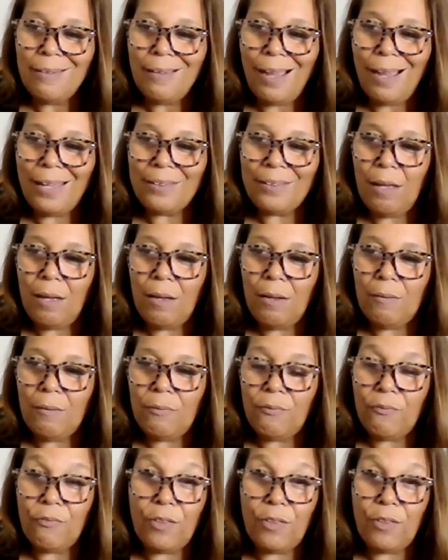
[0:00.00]
I
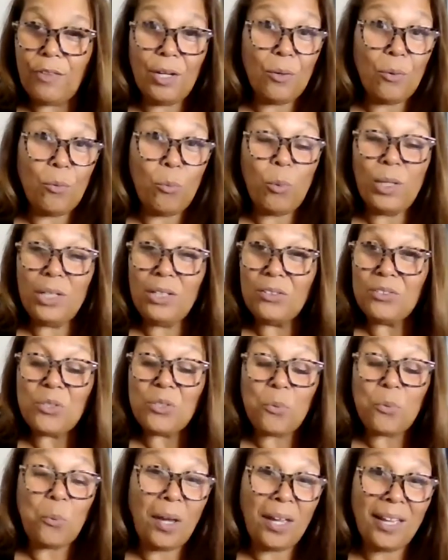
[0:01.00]
love their will
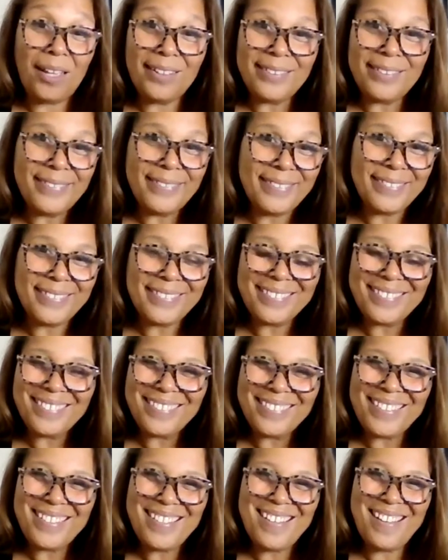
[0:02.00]
to win.
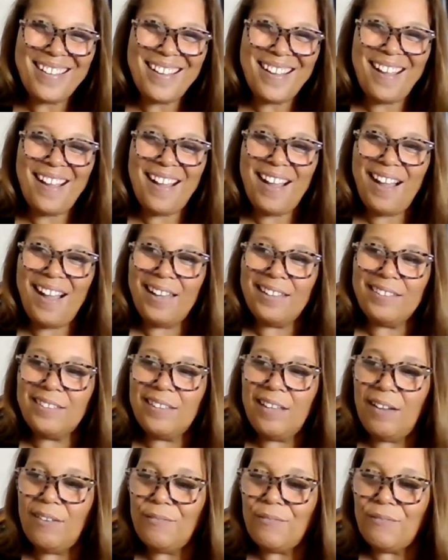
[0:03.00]
I
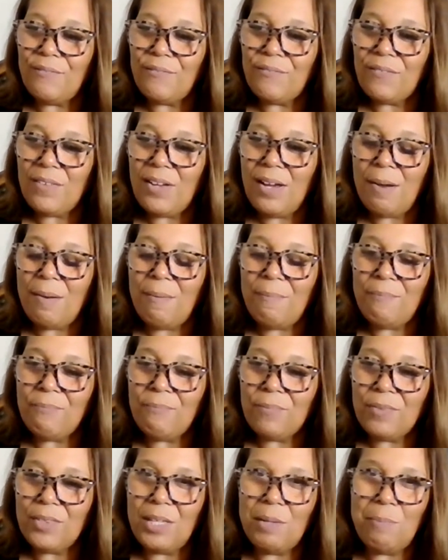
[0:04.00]
love
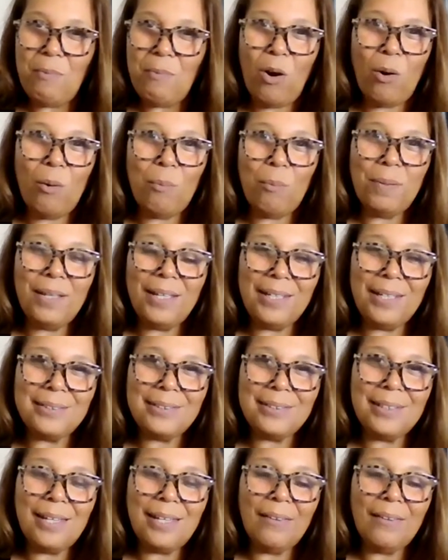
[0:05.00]
them all playing
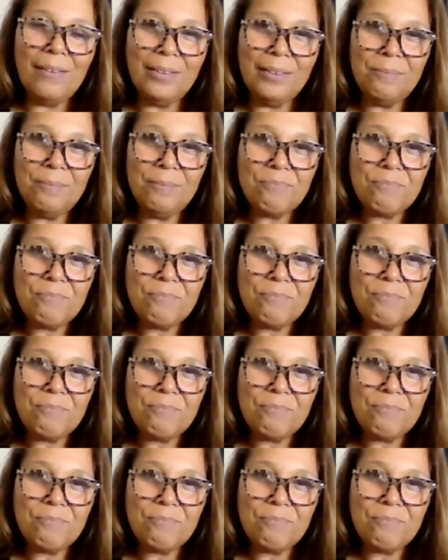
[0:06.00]
together.